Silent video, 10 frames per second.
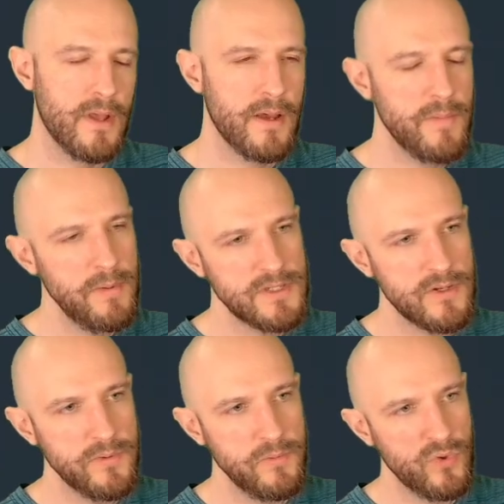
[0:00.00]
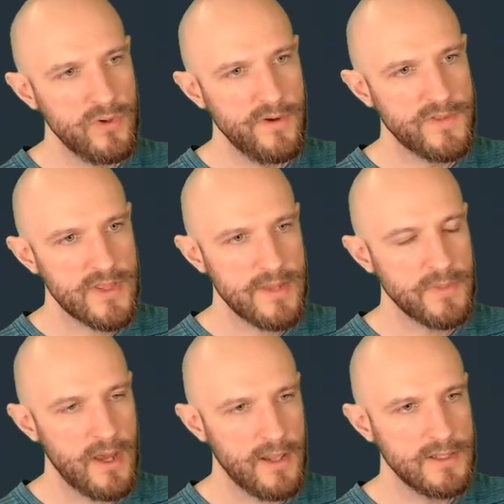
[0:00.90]
Maybe I should open more of the same
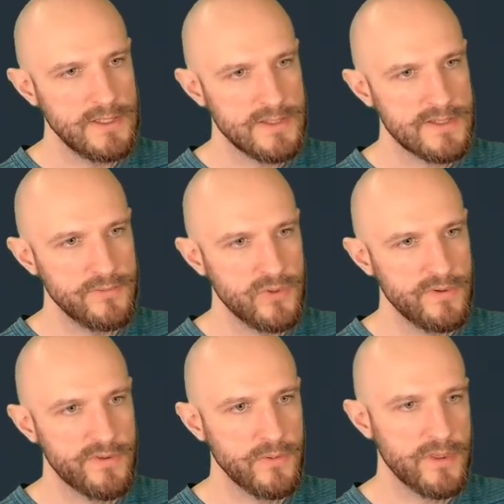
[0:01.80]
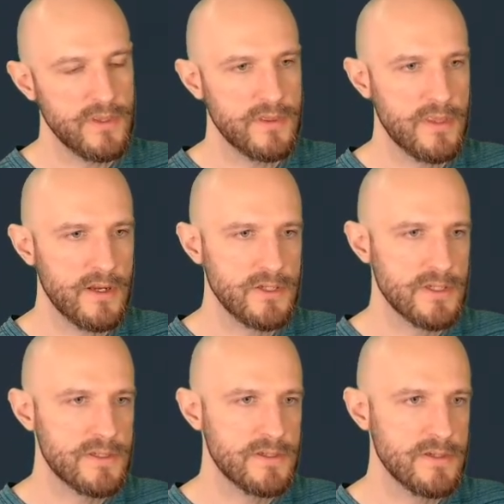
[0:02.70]
color and symbol of the one that I
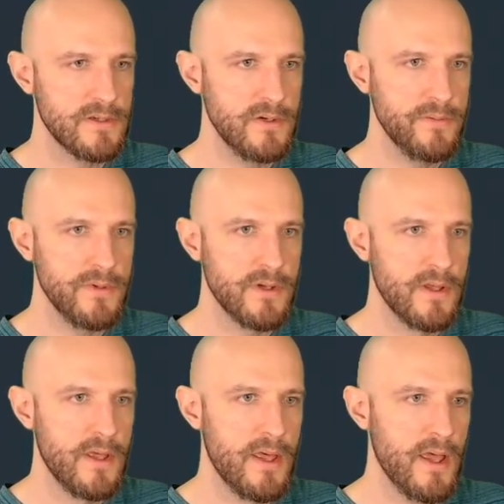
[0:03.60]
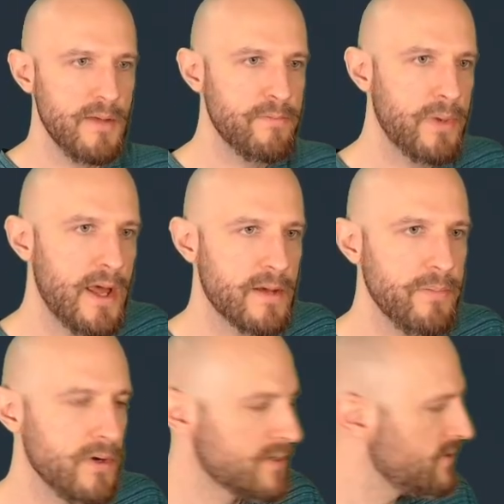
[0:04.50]
just opened. A black box.